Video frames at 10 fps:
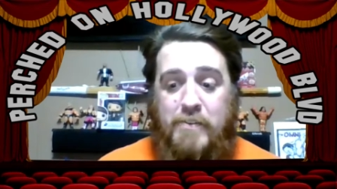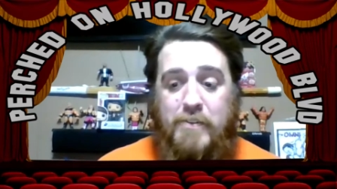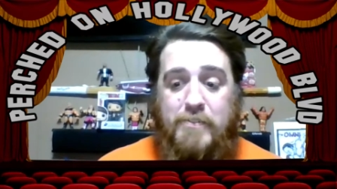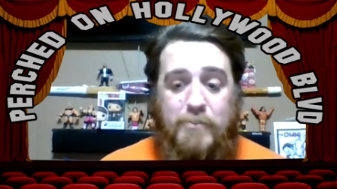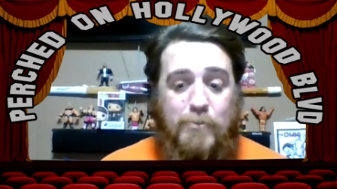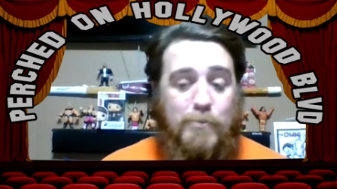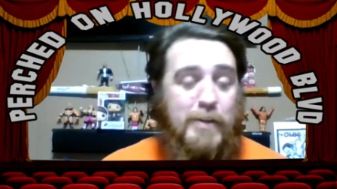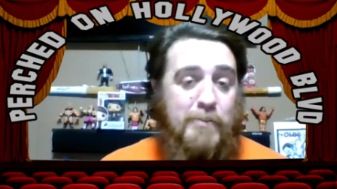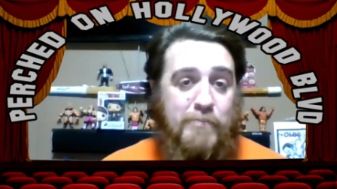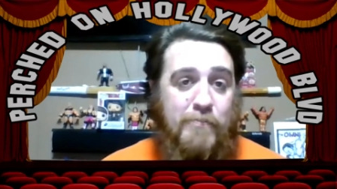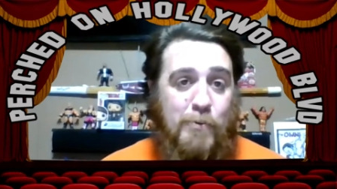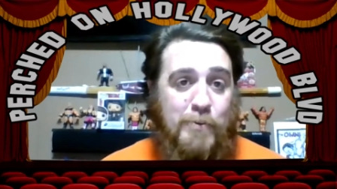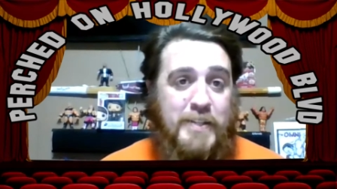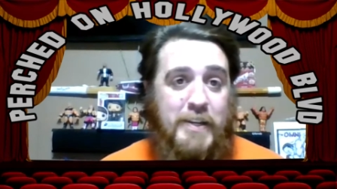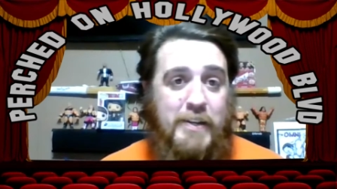to, to
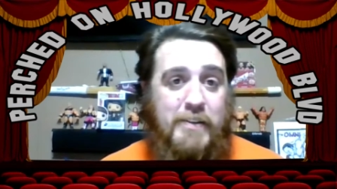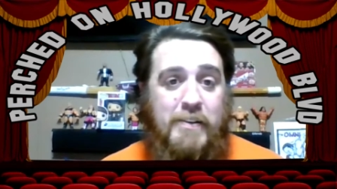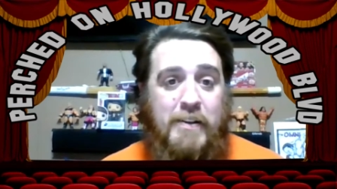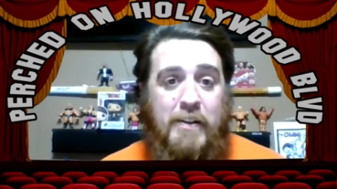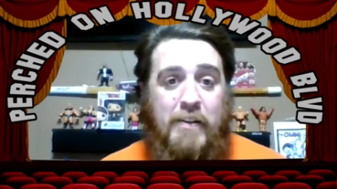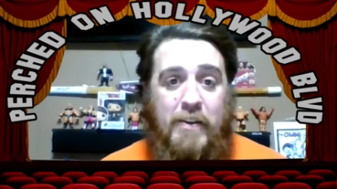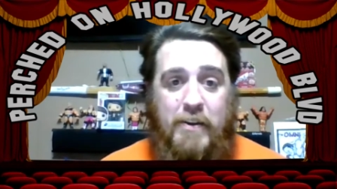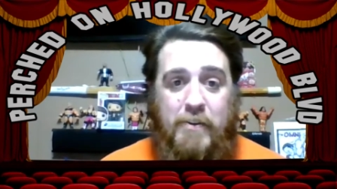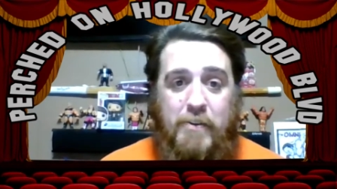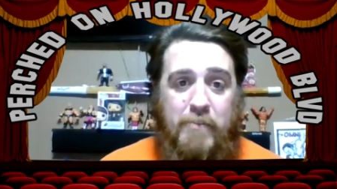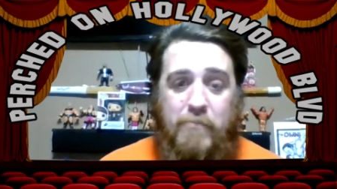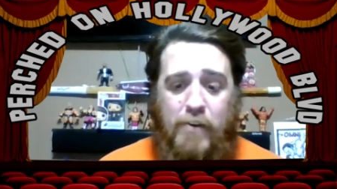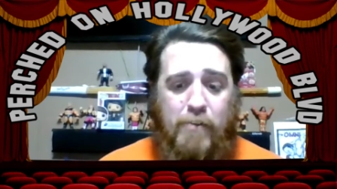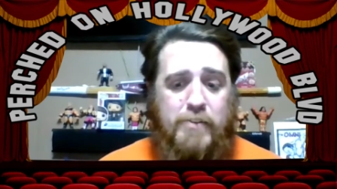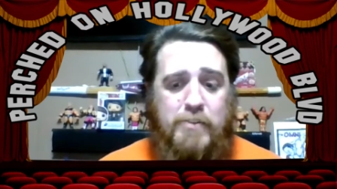2014, and, and
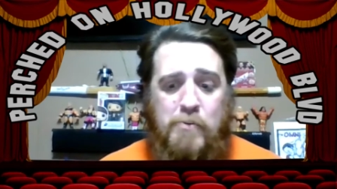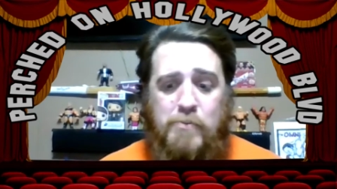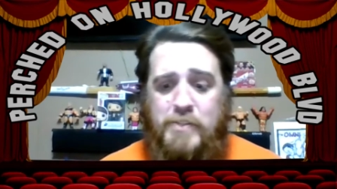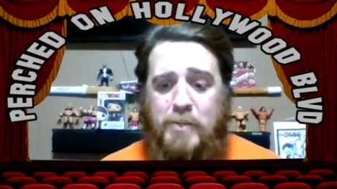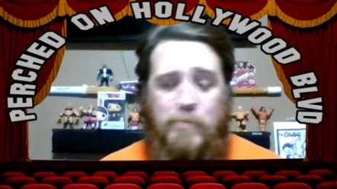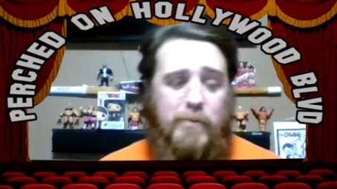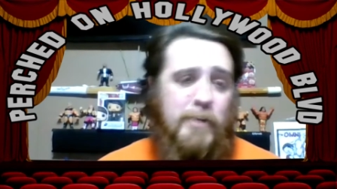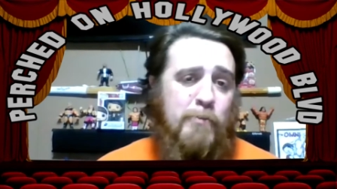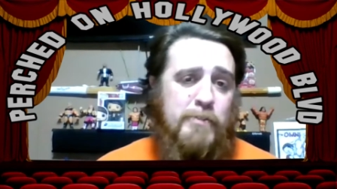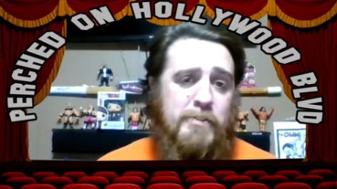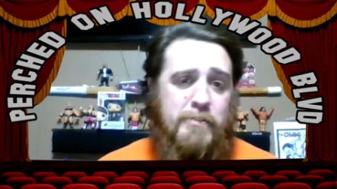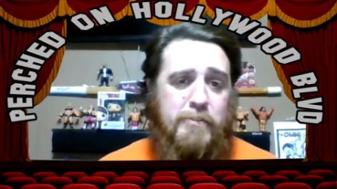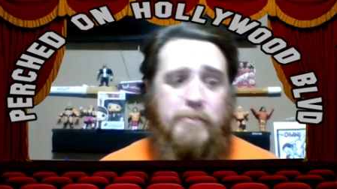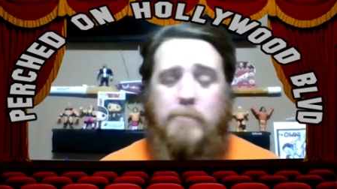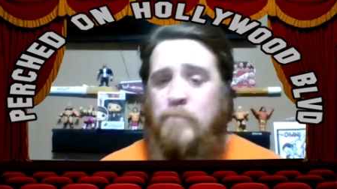various hosts like Billy
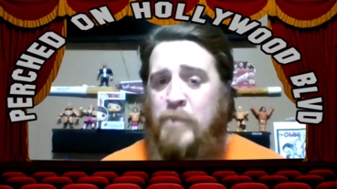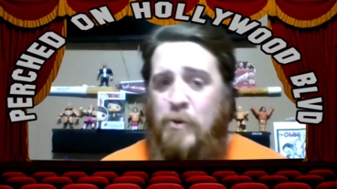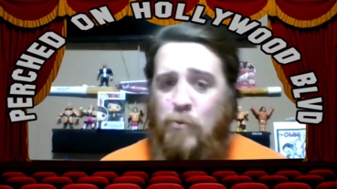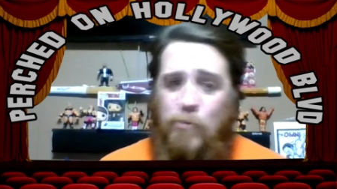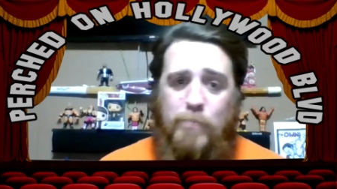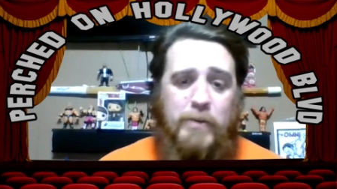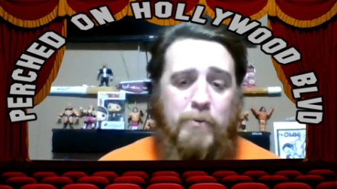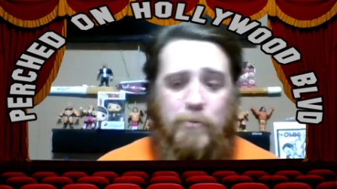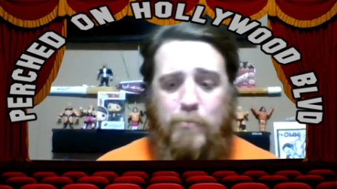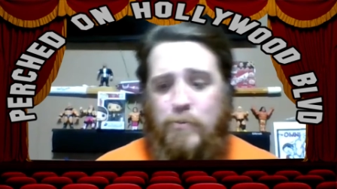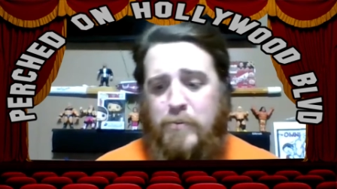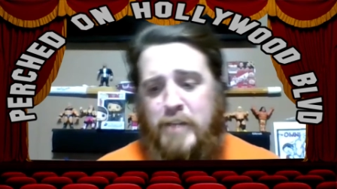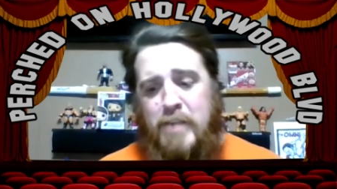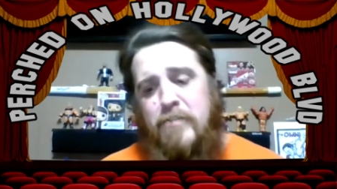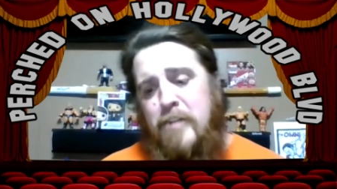Crystal, Whoopi
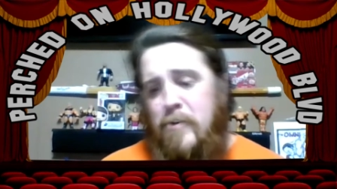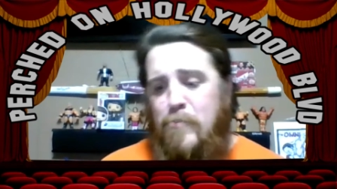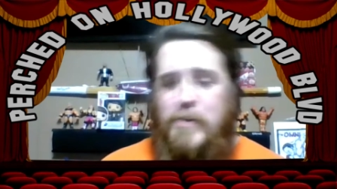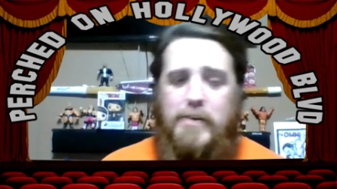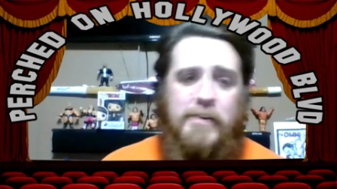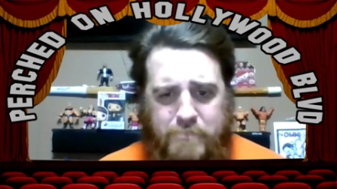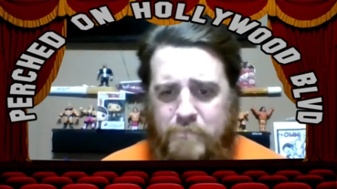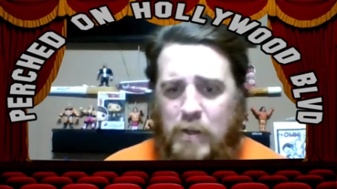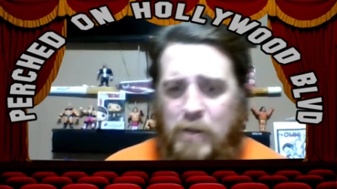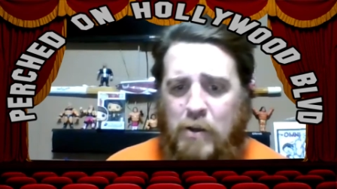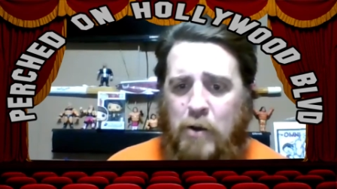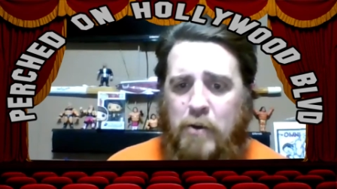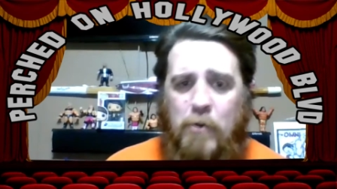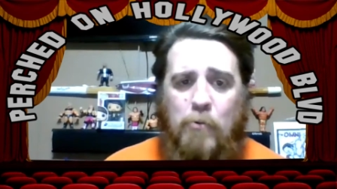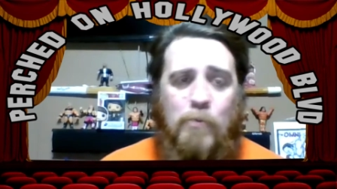Goldberg, David Letterman. Uh,
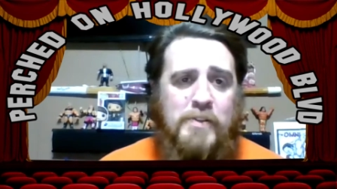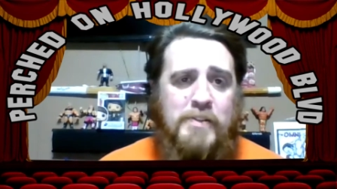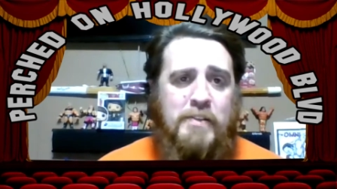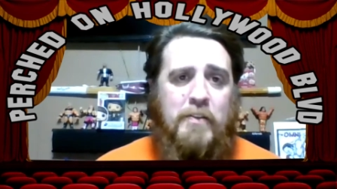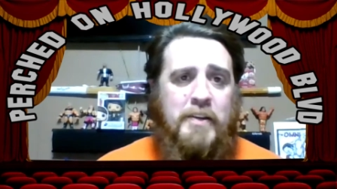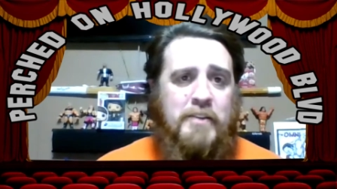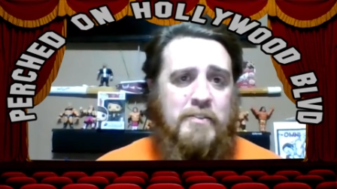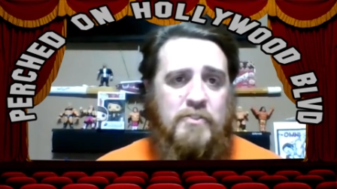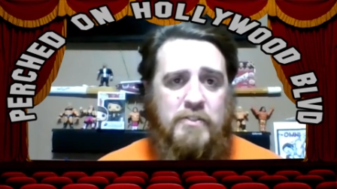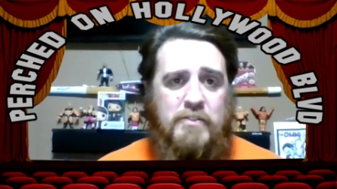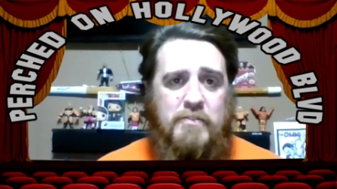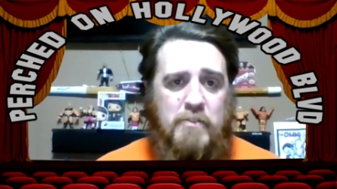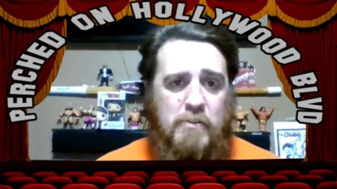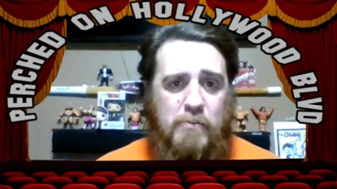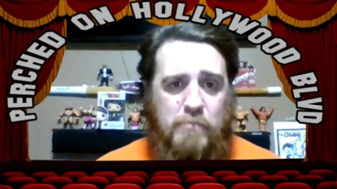what's it like to just
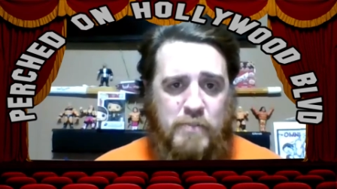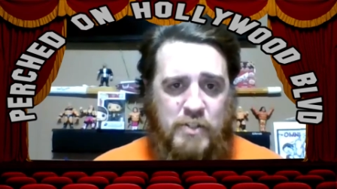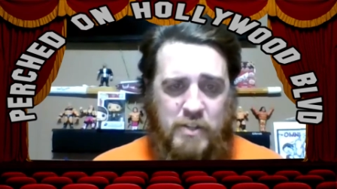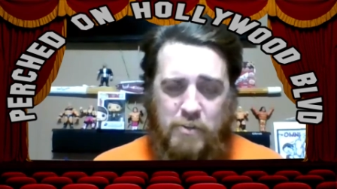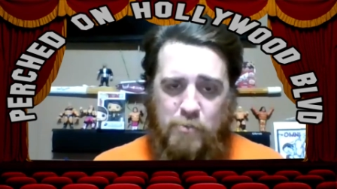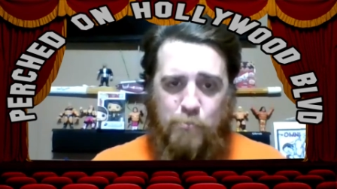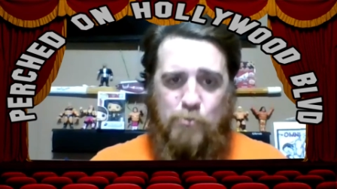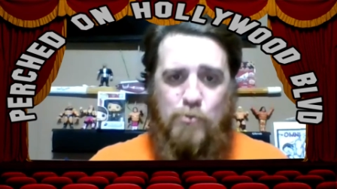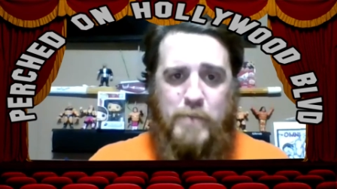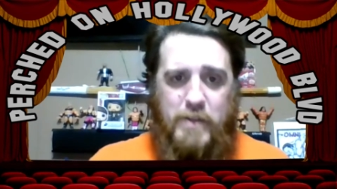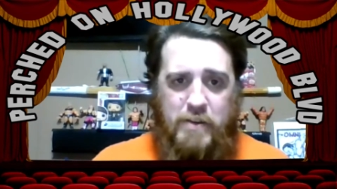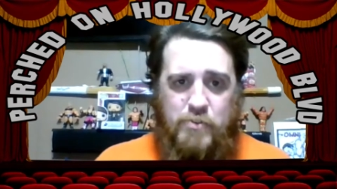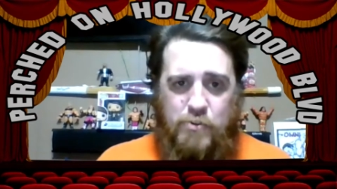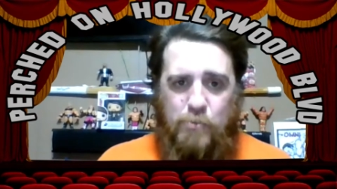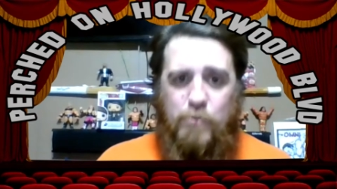you know sit in a room
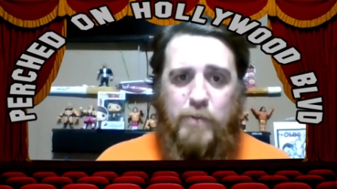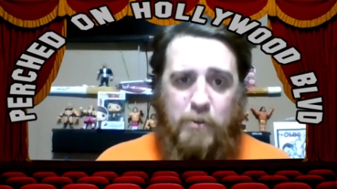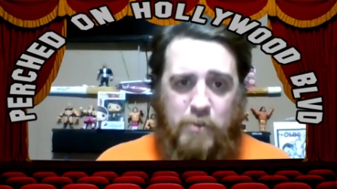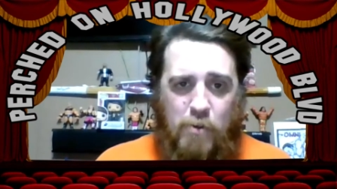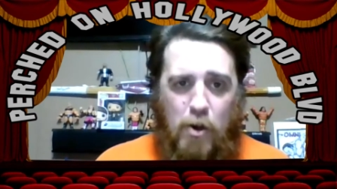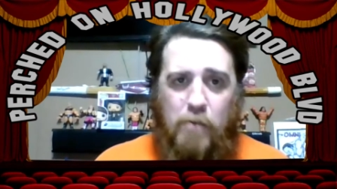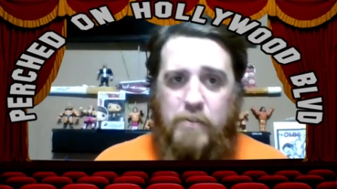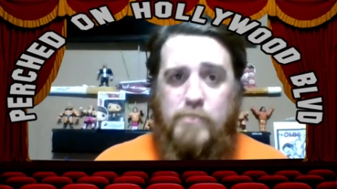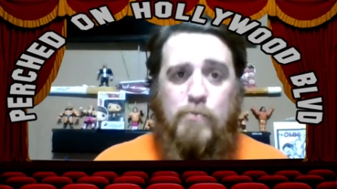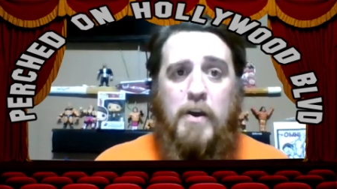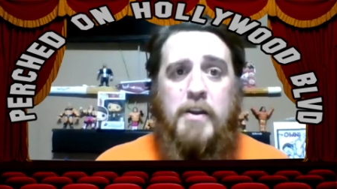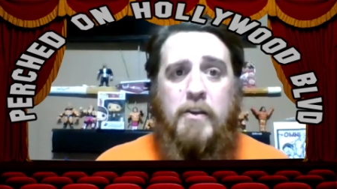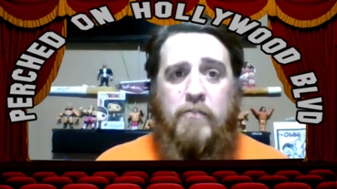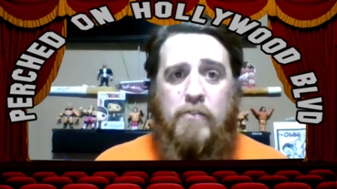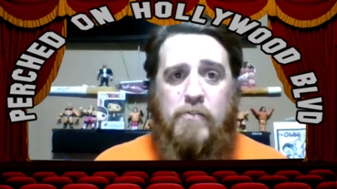and do like you know all this
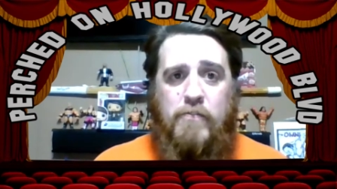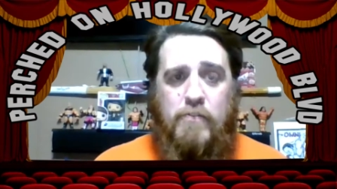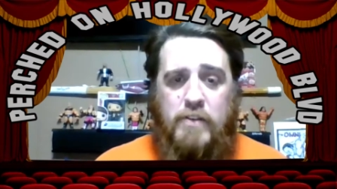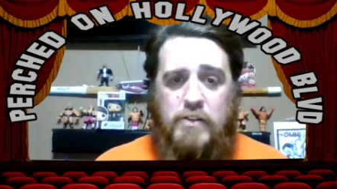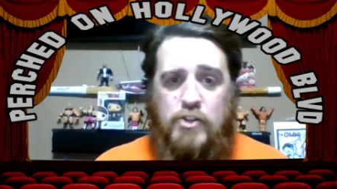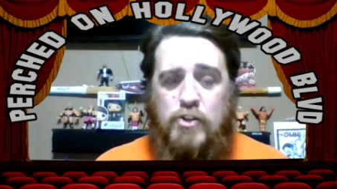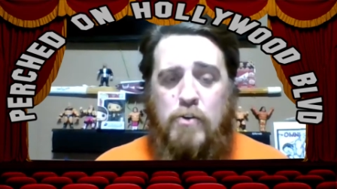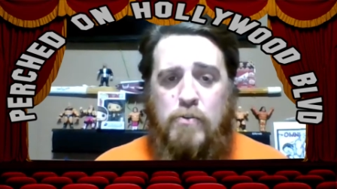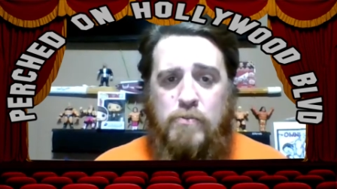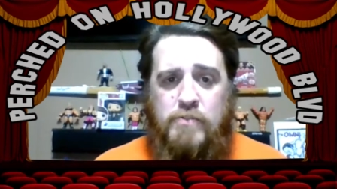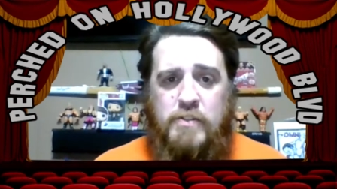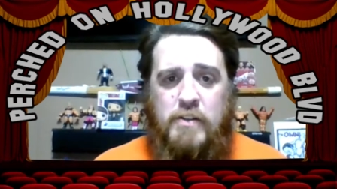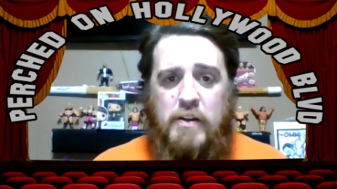writing for for these shows,